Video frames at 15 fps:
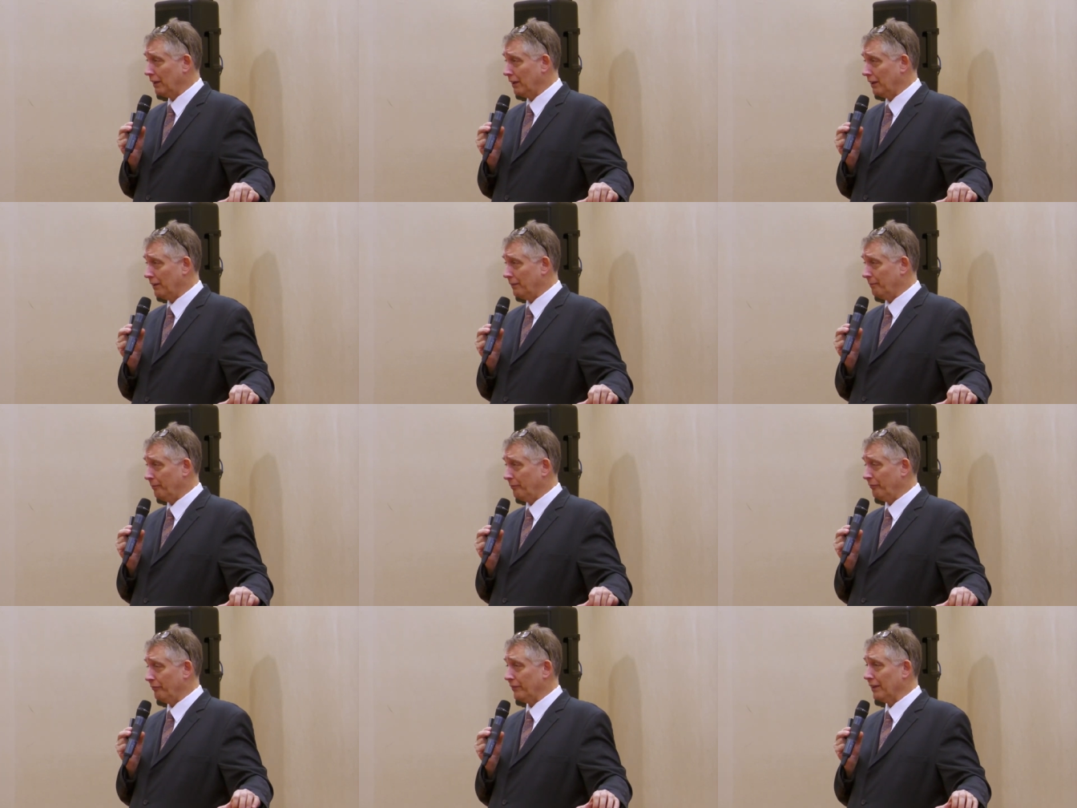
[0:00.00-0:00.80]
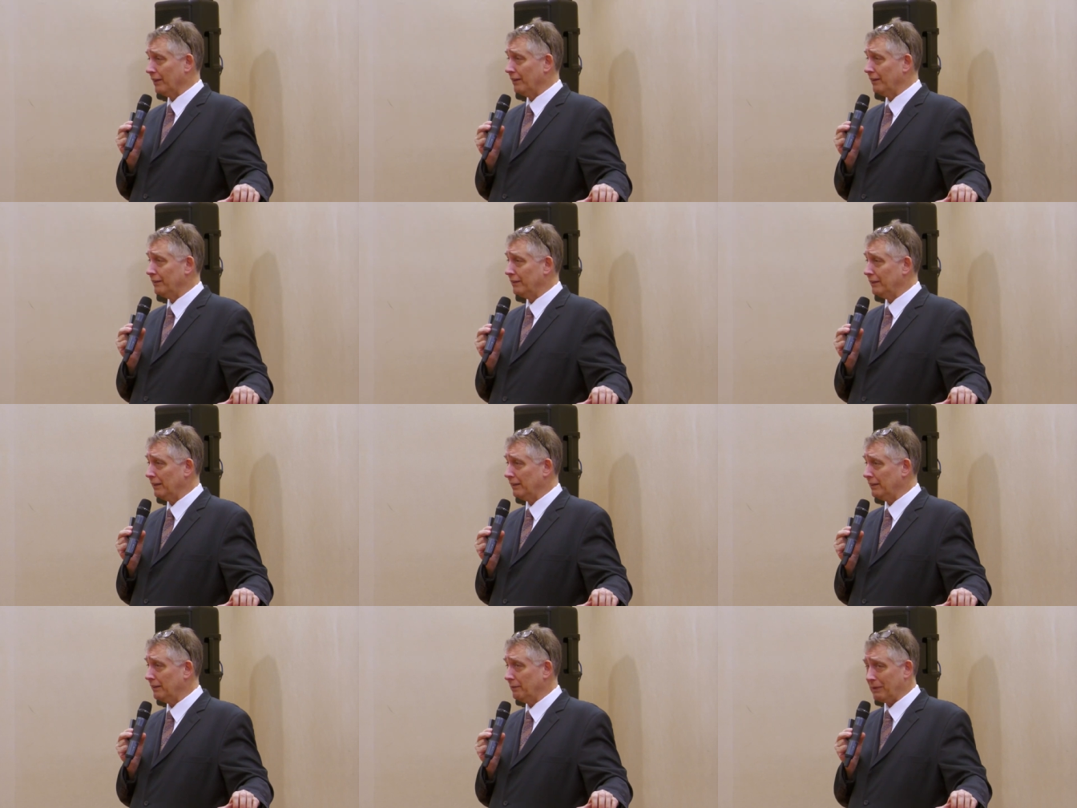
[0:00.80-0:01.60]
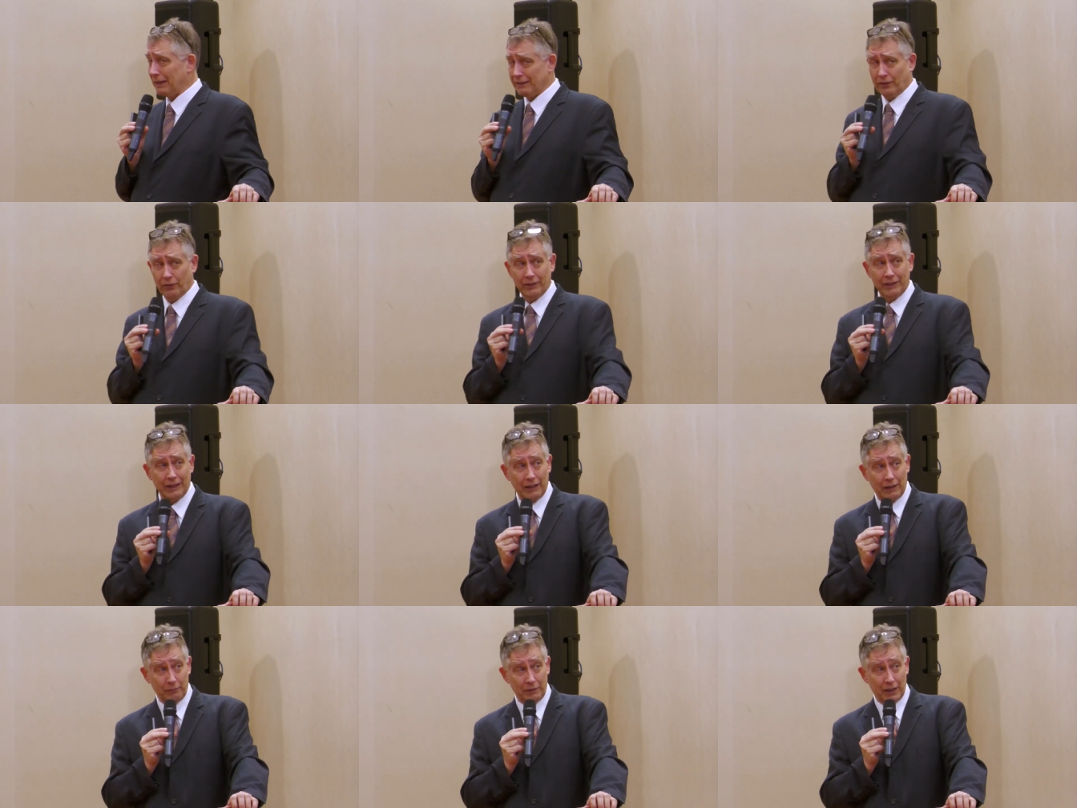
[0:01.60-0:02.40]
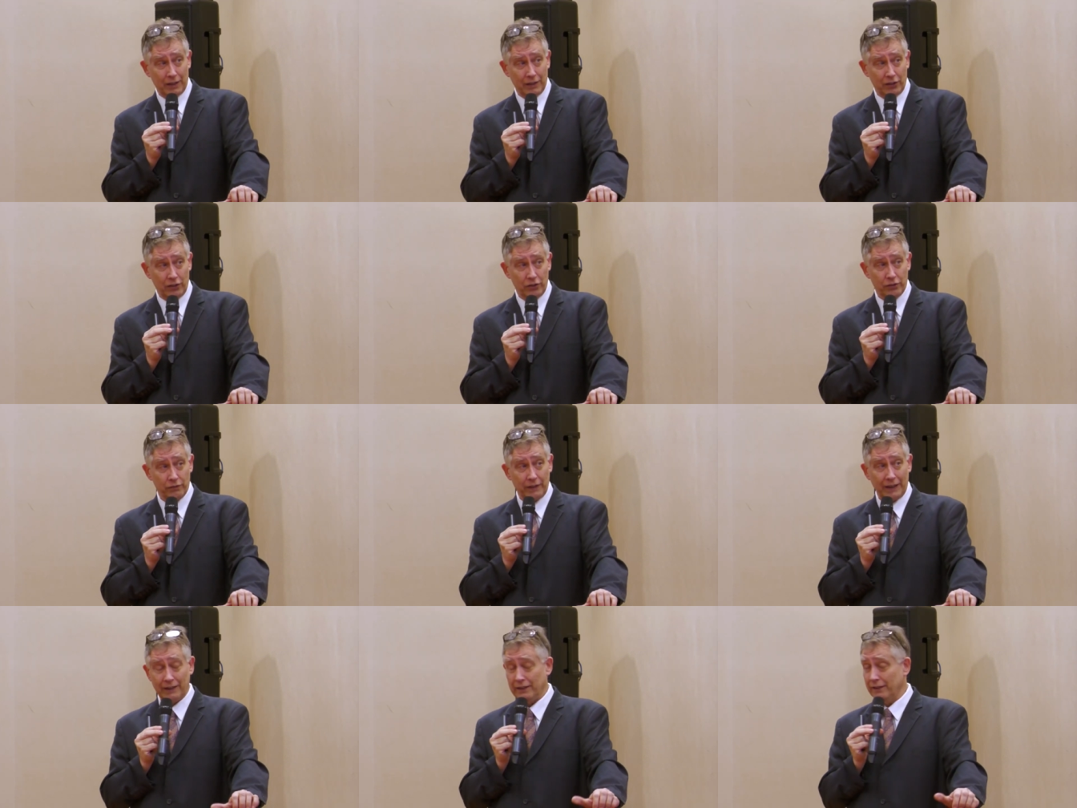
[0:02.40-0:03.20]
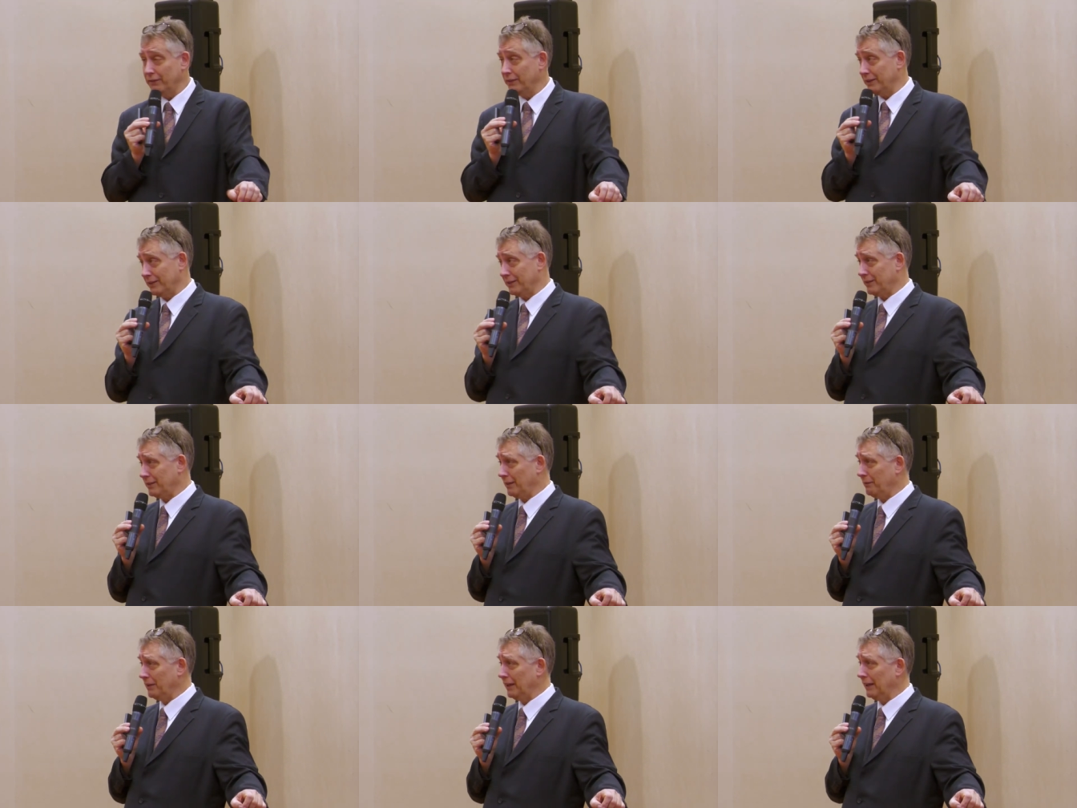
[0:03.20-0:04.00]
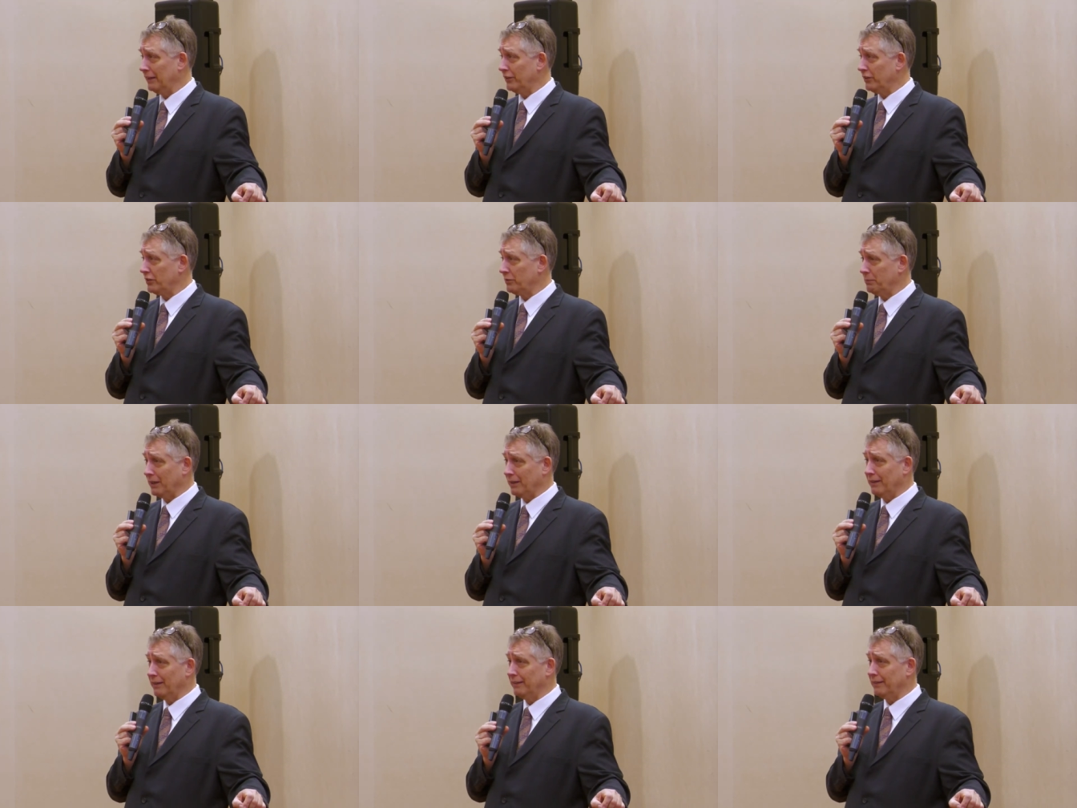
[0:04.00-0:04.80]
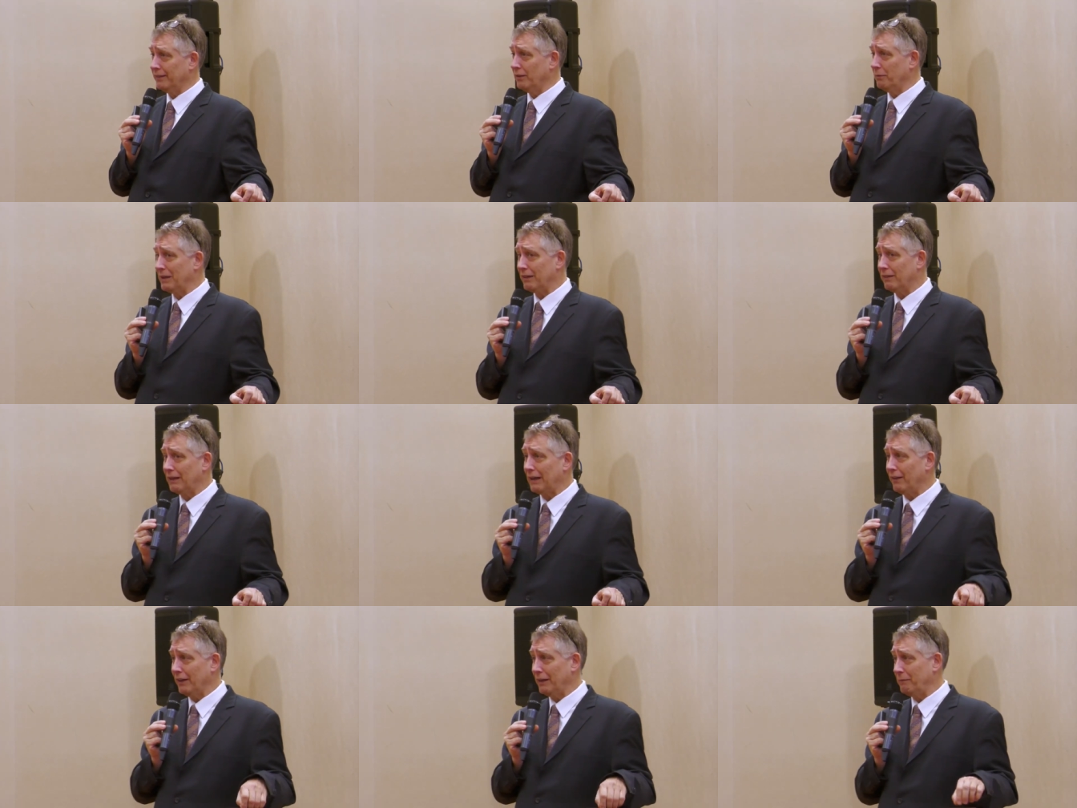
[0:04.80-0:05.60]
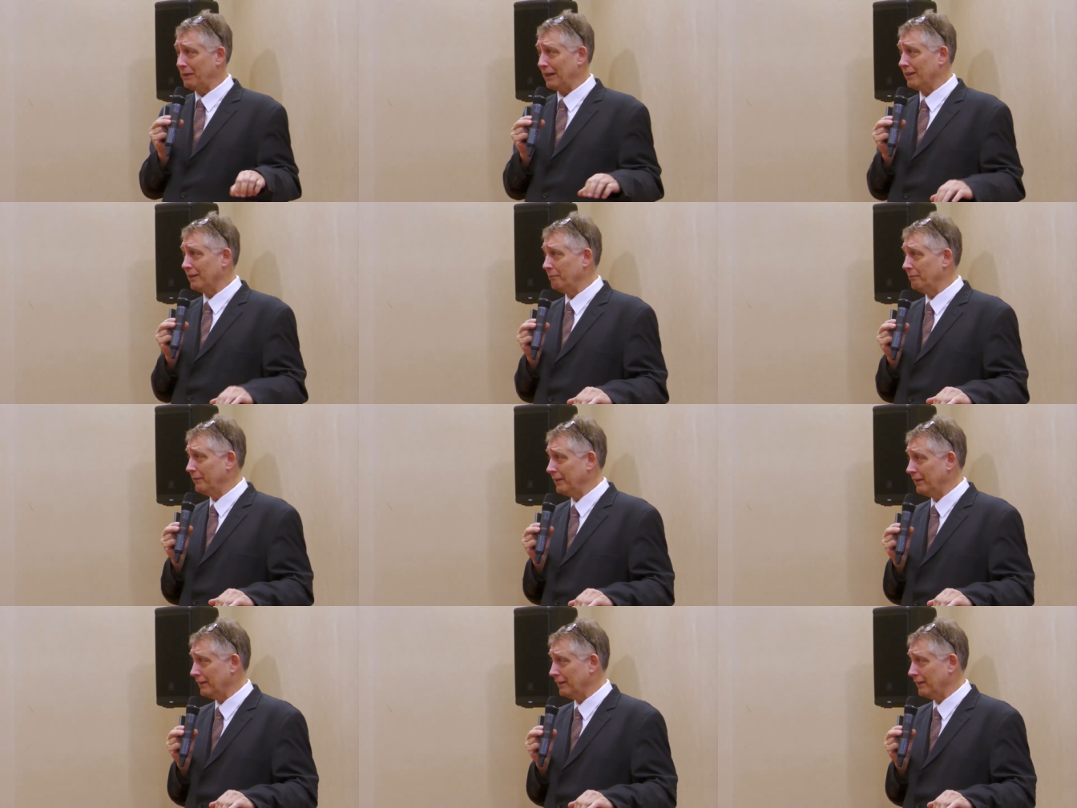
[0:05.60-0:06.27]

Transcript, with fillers: Um, the, about the only thing I'm not a huge fan of is stimulators, because no matter how they make them,